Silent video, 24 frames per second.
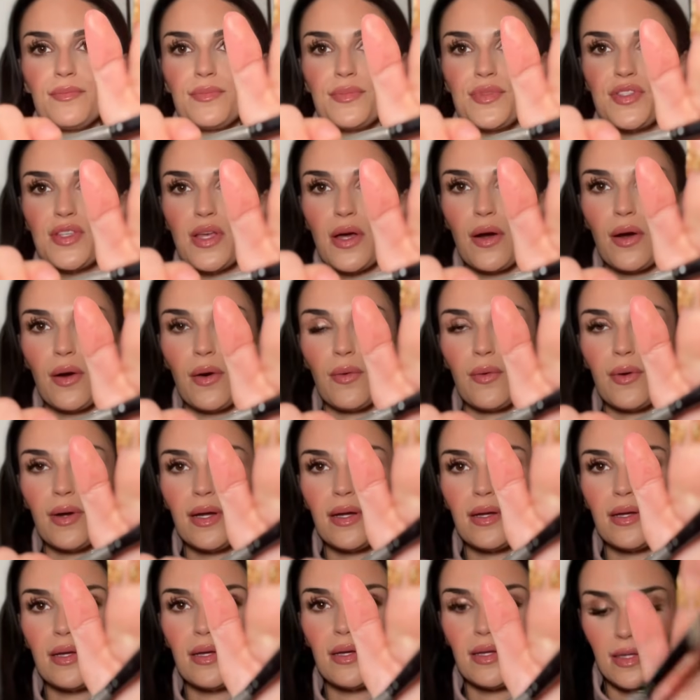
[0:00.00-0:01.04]
So
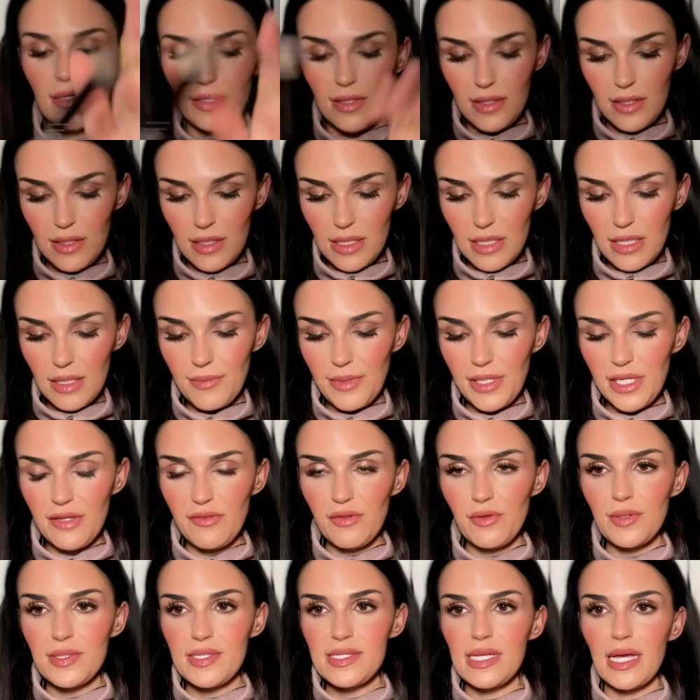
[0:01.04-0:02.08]
let me give
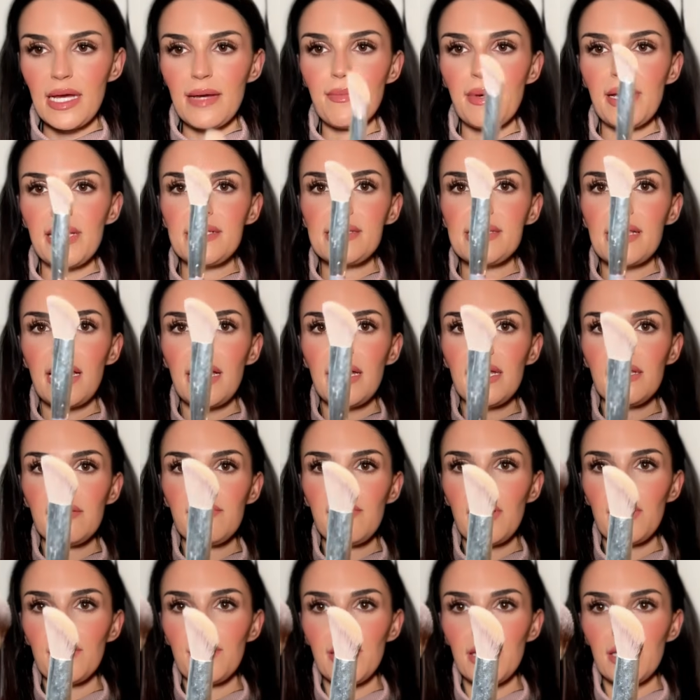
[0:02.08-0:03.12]
you a side-by-side of
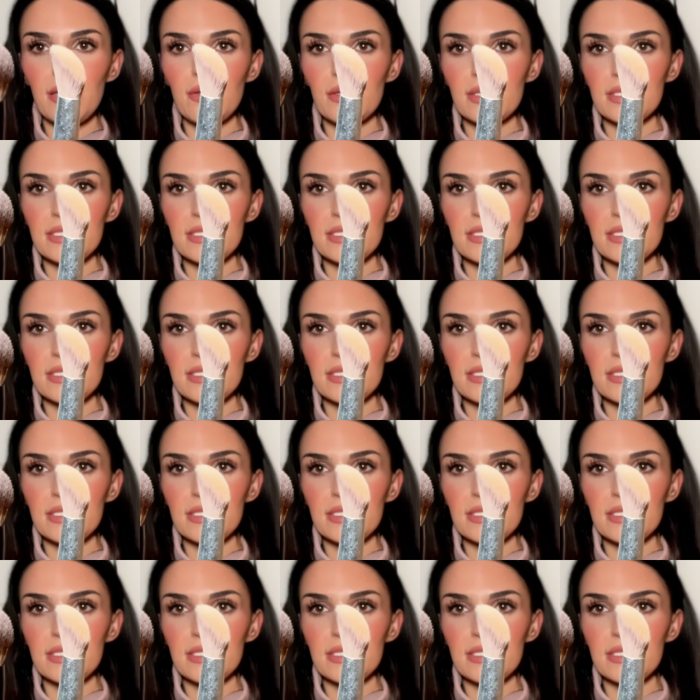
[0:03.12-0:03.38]
how they look